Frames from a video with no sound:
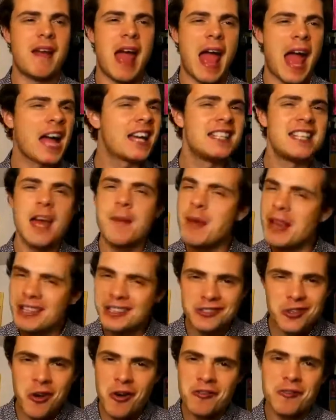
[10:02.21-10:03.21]
academic
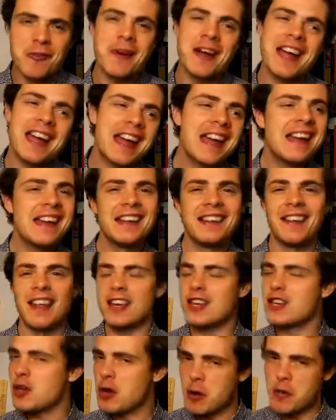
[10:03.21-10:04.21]
sort of way, like
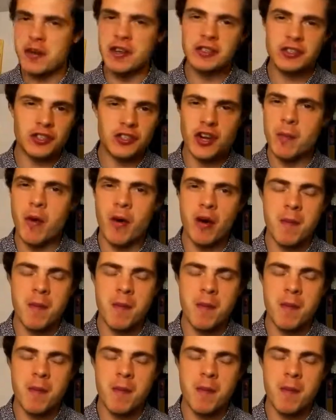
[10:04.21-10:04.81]
curious to know more